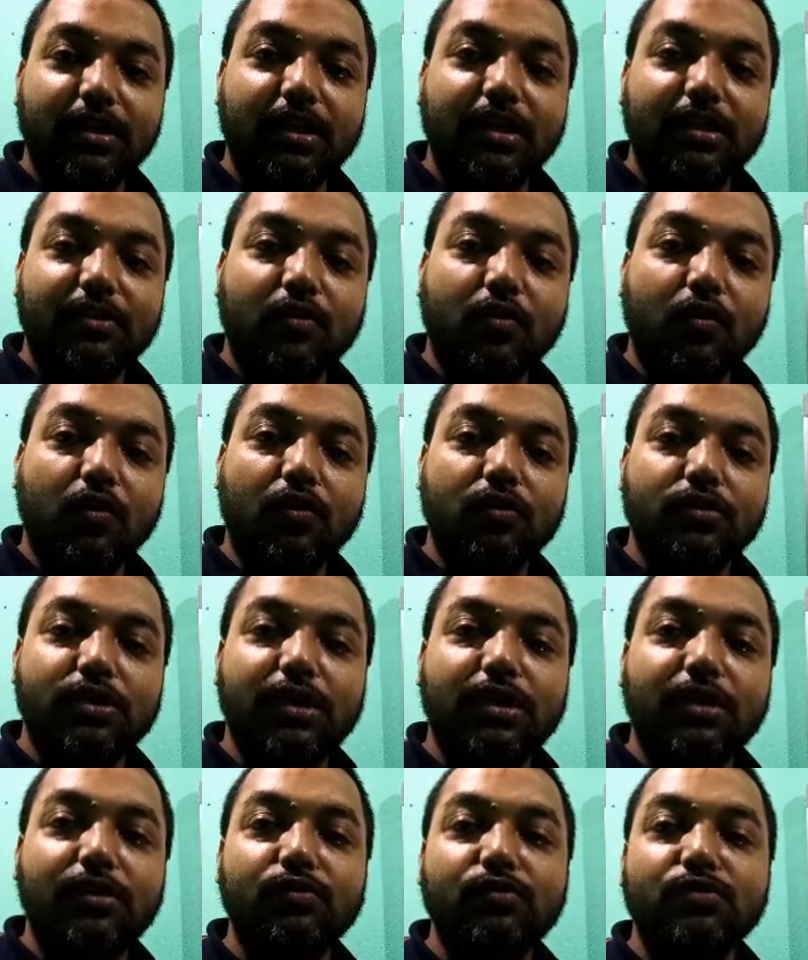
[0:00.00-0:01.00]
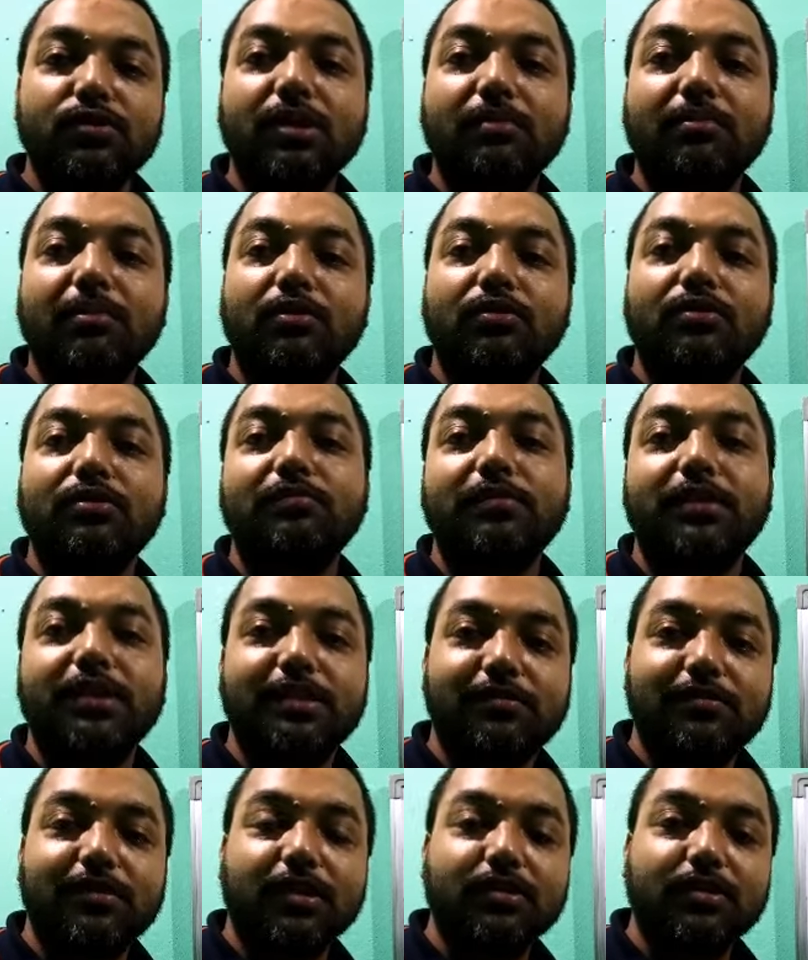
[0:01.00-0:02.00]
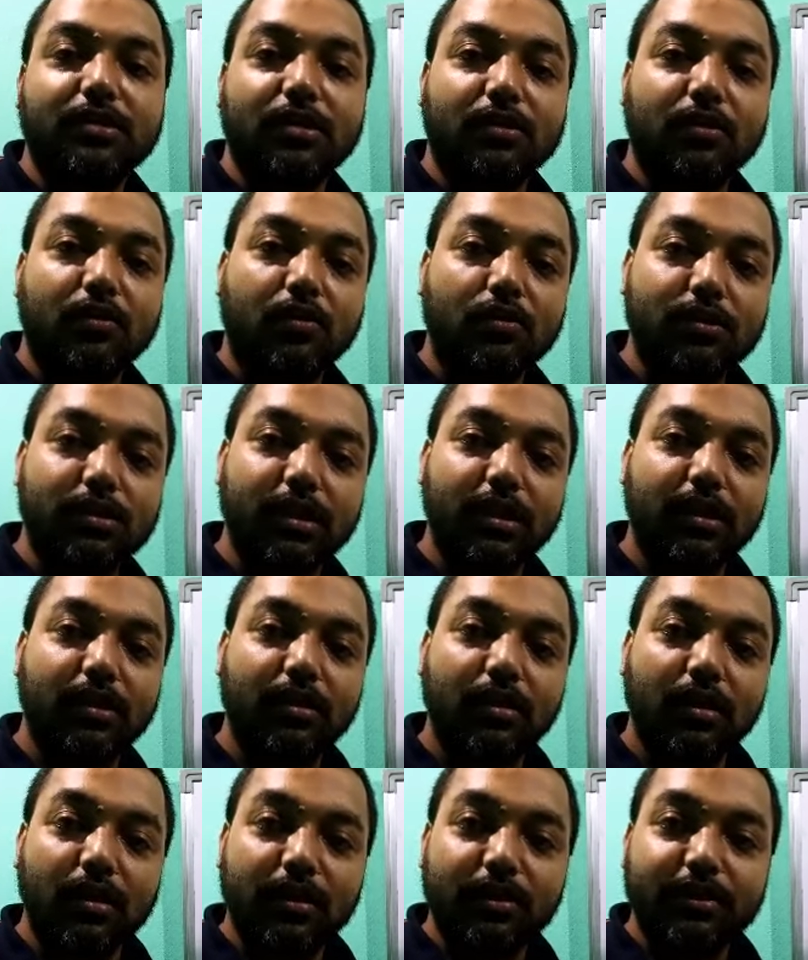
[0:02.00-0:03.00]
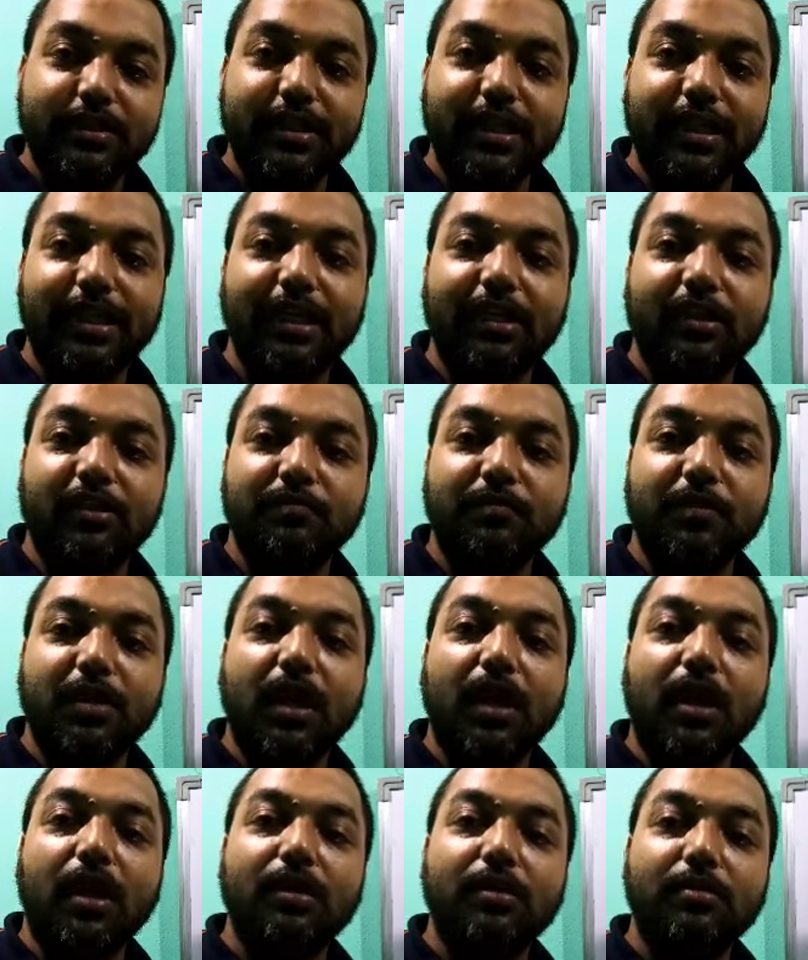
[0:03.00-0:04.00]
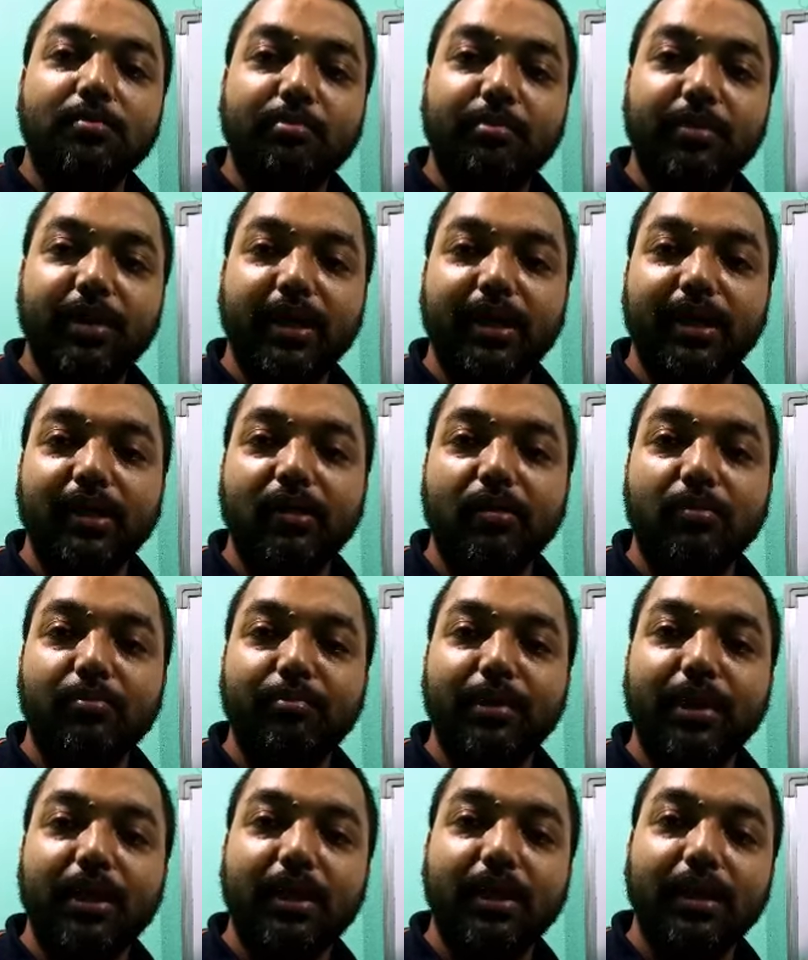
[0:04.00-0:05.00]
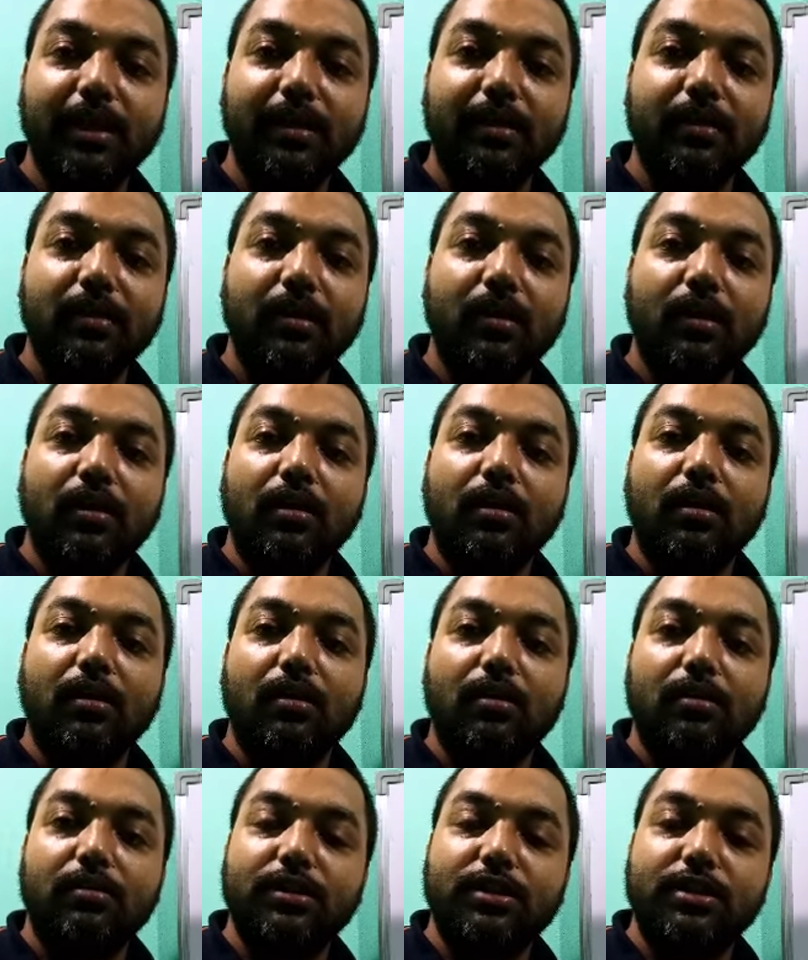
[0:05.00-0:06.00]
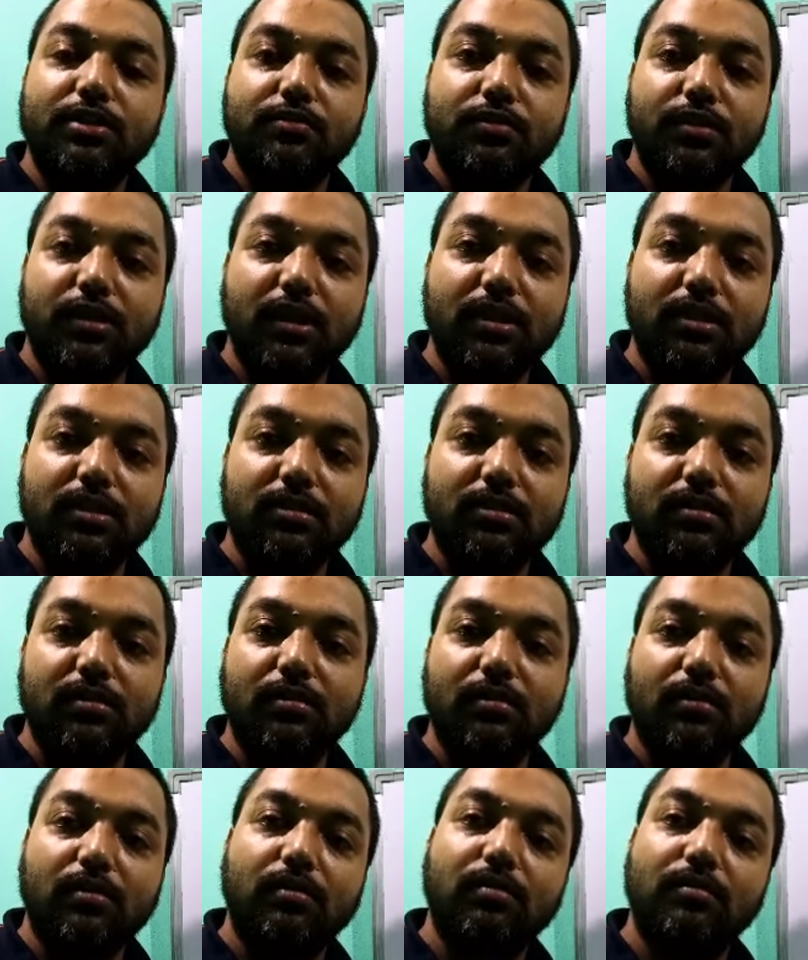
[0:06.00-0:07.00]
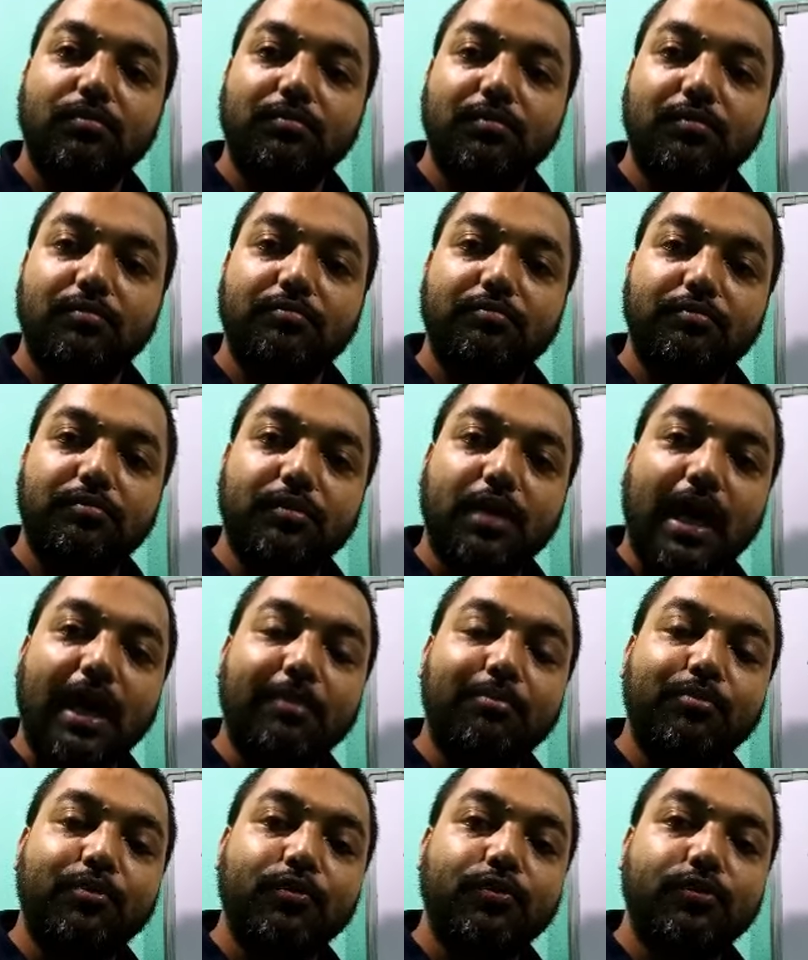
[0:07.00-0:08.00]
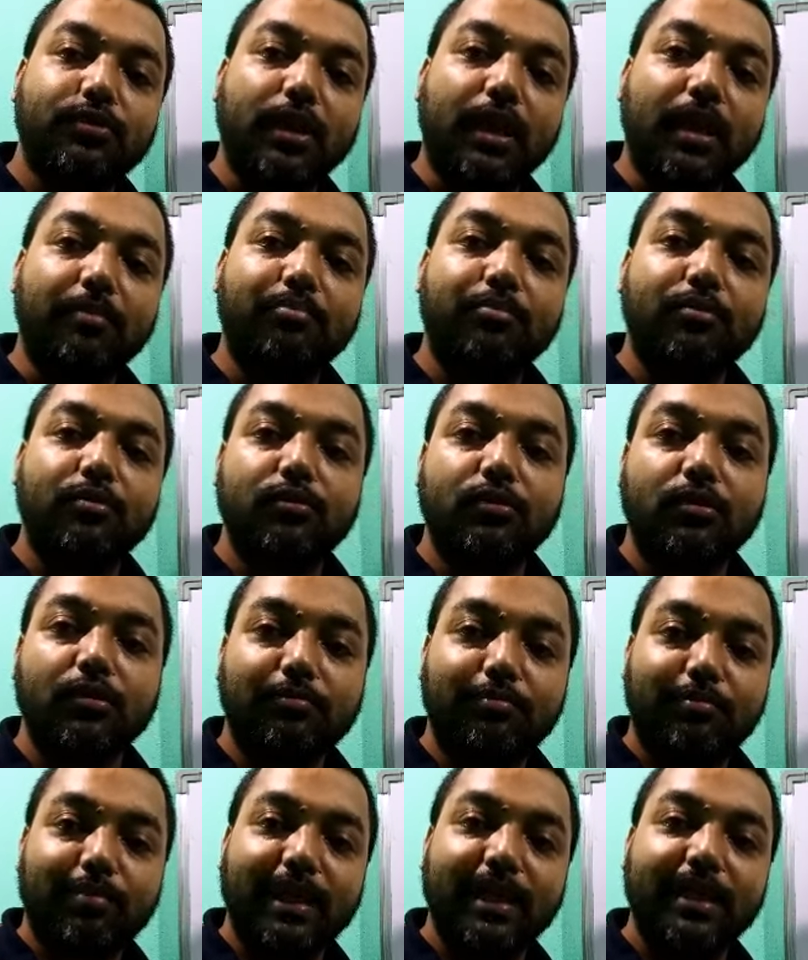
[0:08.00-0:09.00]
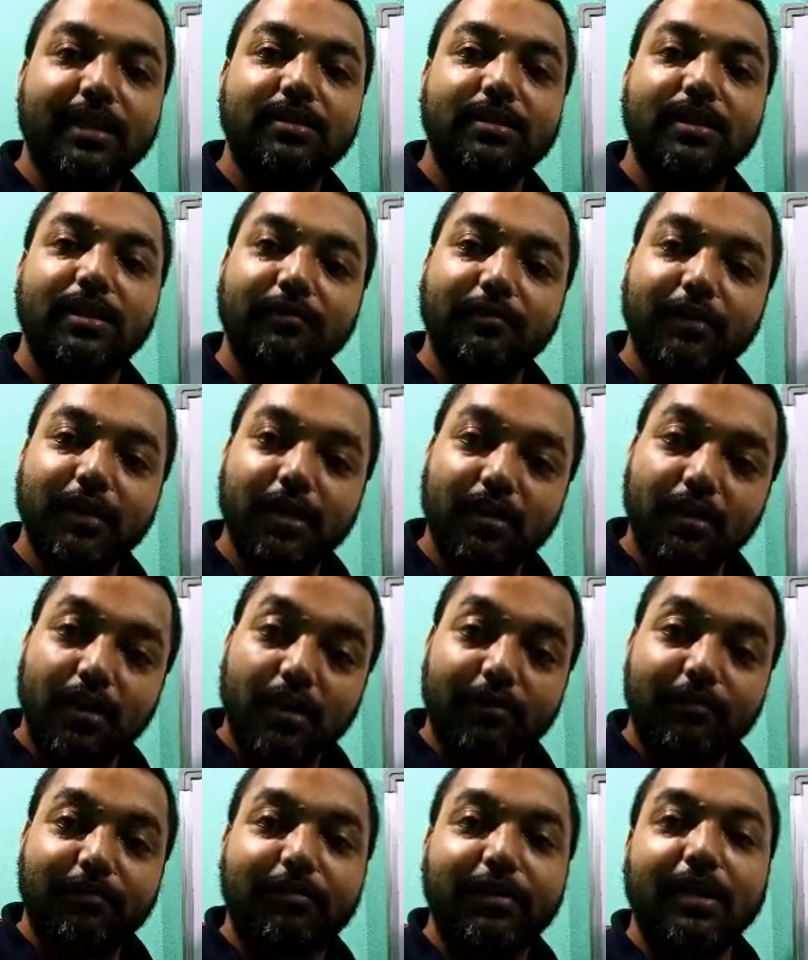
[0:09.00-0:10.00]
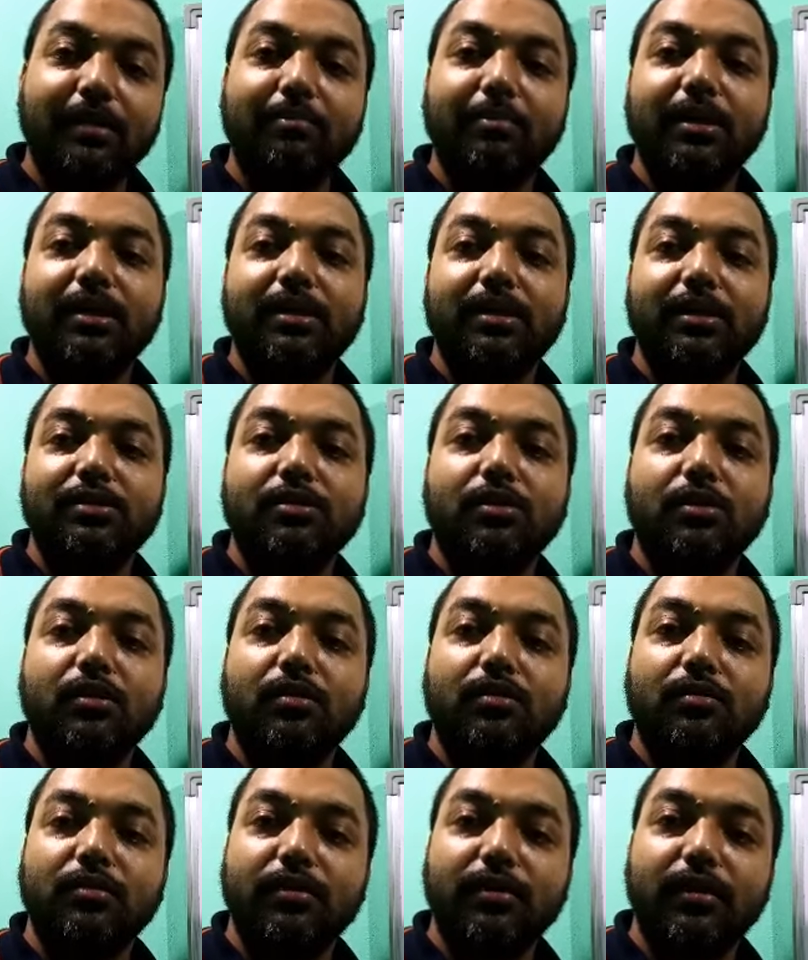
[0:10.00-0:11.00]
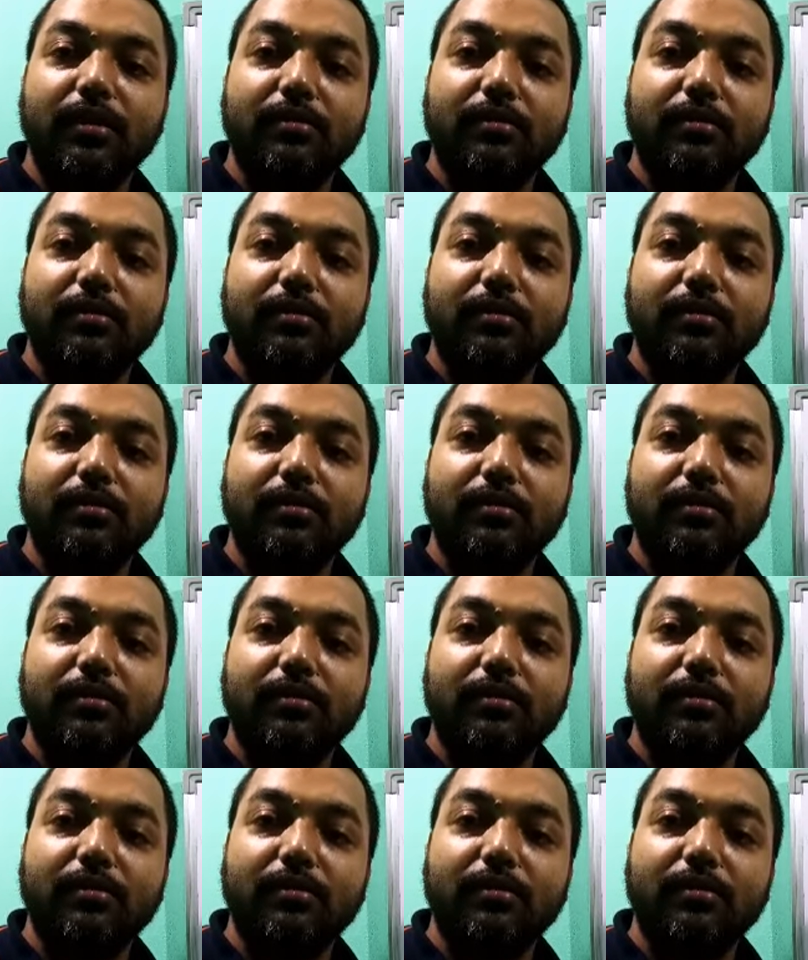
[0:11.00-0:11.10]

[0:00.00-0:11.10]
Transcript: It cause huge amount of destruction, causing shaking of the earth, breaking of building, streets, uproot of planes, even fragmentation or